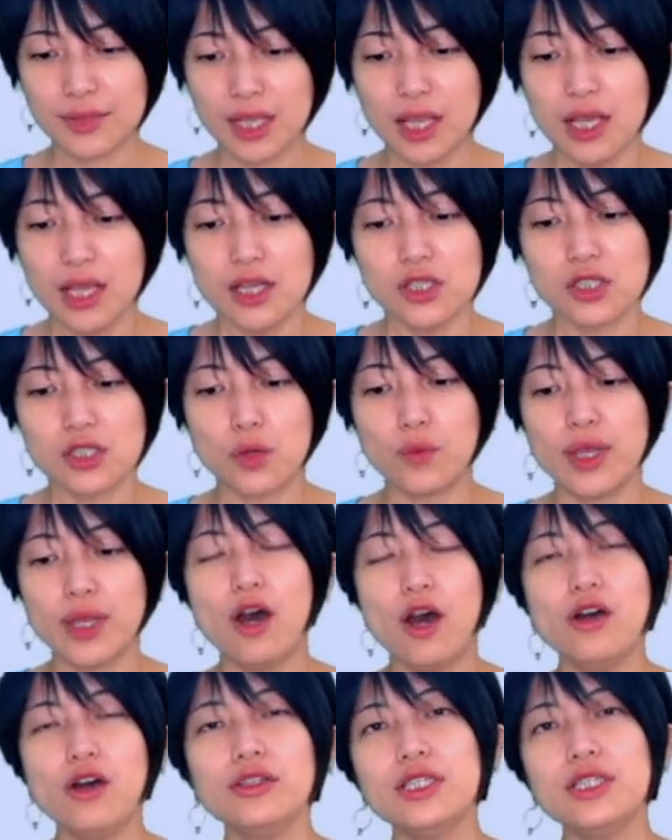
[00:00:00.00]
So we
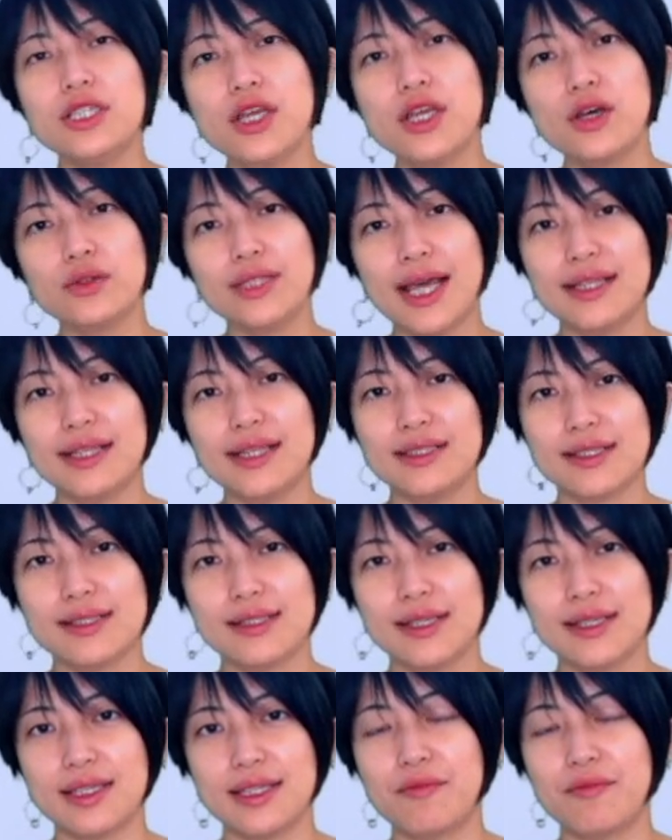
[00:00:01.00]
all know that the
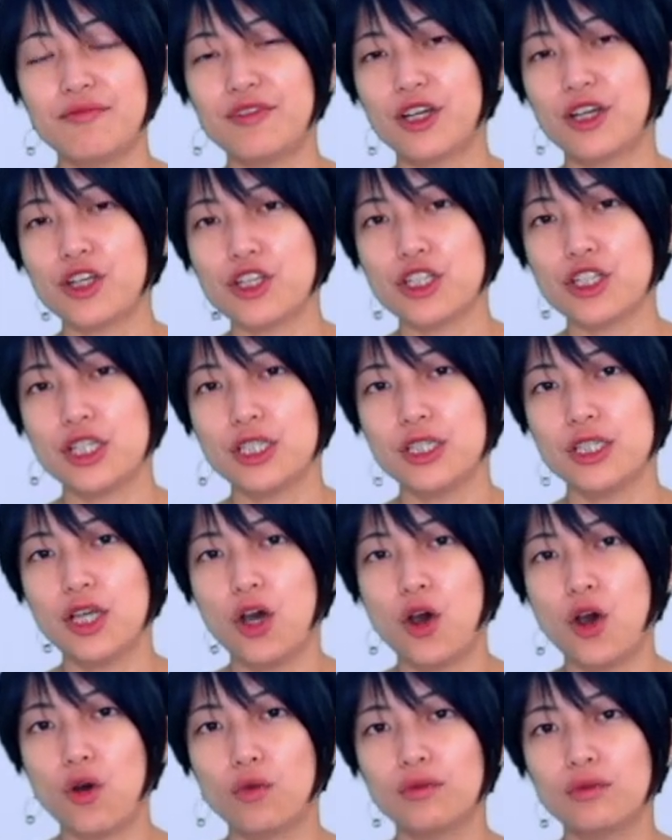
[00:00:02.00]
setup function
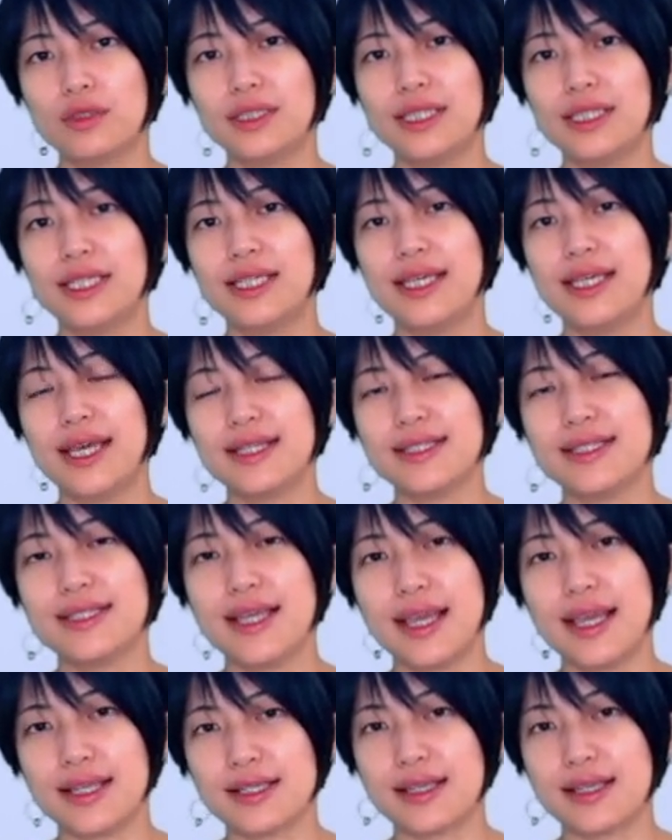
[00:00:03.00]
only gets